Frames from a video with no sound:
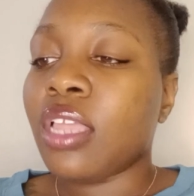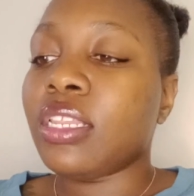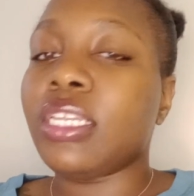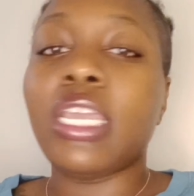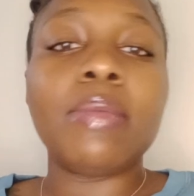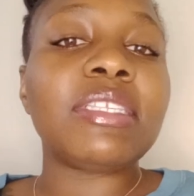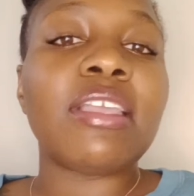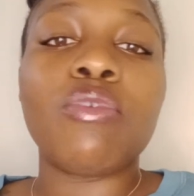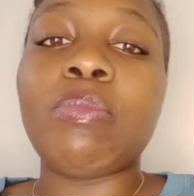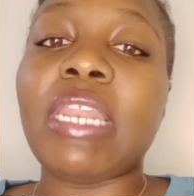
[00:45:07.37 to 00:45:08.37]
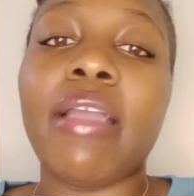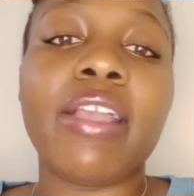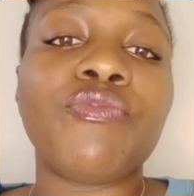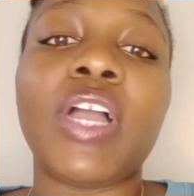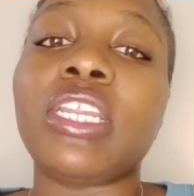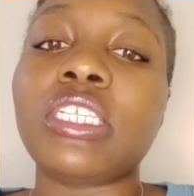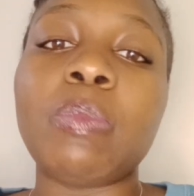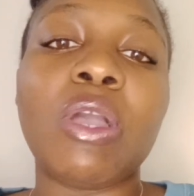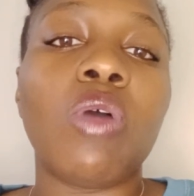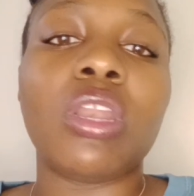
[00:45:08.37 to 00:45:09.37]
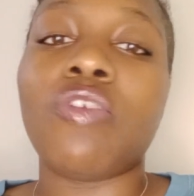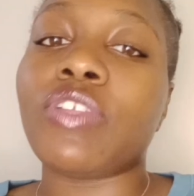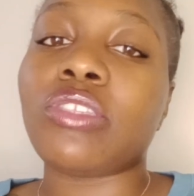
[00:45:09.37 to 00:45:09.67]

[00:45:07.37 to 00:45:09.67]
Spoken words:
The demons that we've been out here fighting, it's been going on for